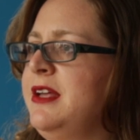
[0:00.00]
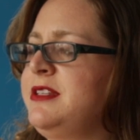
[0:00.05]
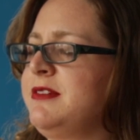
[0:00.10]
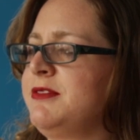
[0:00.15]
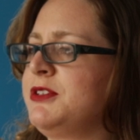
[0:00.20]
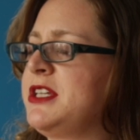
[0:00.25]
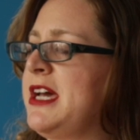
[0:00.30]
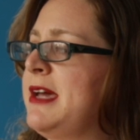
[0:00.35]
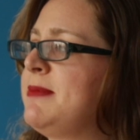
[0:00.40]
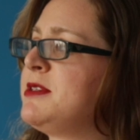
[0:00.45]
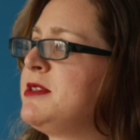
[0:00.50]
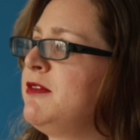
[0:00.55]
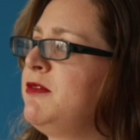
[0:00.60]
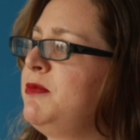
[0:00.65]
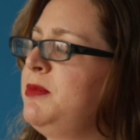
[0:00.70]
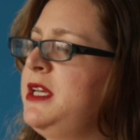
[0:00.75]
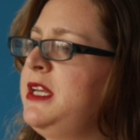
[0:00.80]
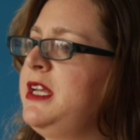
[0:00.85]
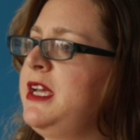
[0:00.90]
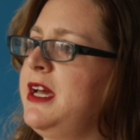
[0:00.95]
different types of
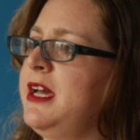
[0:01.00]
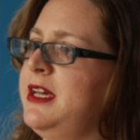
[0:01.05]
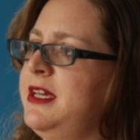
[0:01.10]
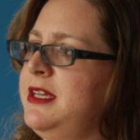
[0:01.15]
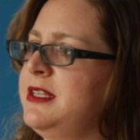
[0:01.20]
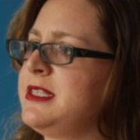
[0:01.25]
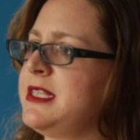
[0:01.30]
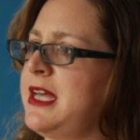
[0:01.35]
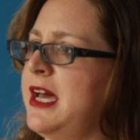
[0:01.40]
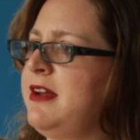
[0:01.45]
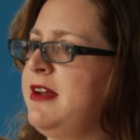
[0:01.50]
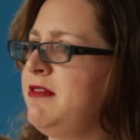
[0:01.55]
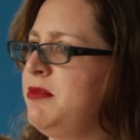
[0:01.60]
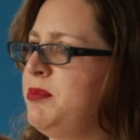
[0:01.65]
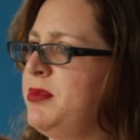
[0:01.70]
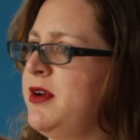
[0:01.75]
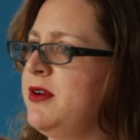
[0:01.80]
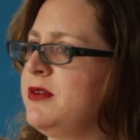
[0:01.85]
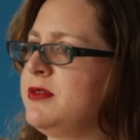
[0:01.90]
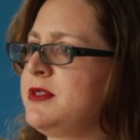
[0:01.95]
media inside of a
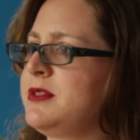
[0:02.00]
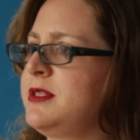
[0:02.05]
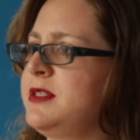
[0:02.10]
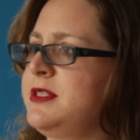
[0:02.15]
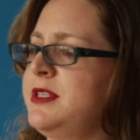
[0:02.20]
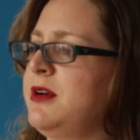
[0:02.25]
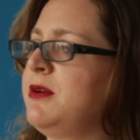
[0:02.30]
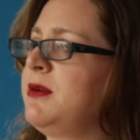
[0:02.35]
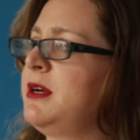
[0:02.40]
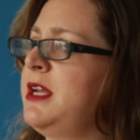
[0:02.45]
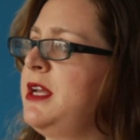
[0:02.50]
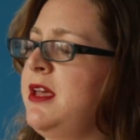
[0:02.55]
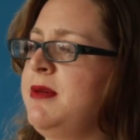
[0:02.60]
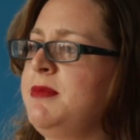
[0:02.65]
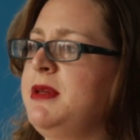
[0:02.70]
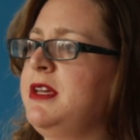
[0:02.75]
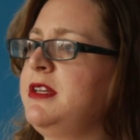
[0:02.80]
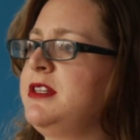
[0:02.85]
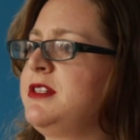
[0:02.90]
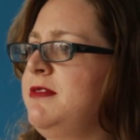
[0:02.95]
post, so an
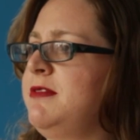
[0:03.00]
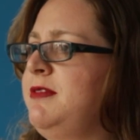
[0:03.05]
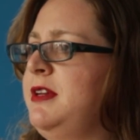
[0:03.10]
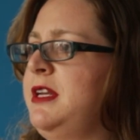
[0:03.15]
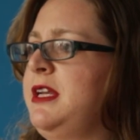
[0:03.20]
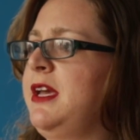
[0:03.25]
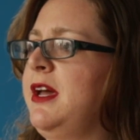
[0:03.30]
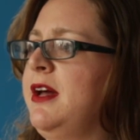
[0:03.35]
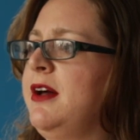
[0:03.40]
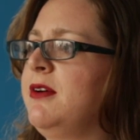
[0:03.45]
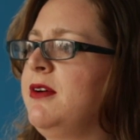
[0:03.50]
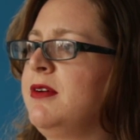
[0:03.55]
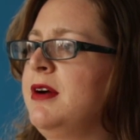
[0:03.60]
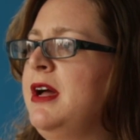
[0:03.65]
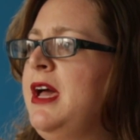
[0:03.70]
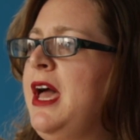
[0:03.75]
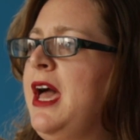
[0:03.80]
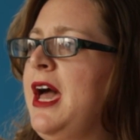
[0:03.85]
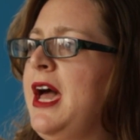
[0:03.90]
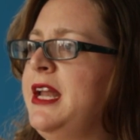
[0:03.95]
image, a video,
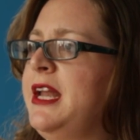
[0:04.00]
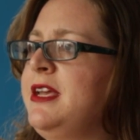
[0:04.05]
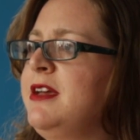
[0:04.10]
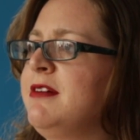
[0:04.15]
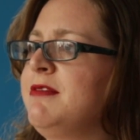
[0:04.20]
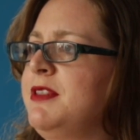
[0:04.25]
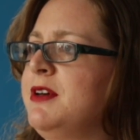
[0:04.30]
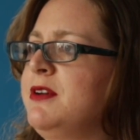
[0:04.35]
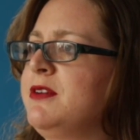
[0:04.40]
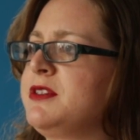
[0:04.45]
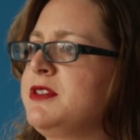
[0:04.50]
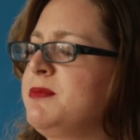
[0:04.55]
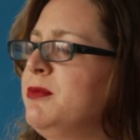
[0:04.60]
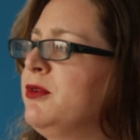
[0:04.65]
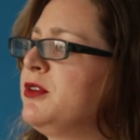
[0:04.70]
any of those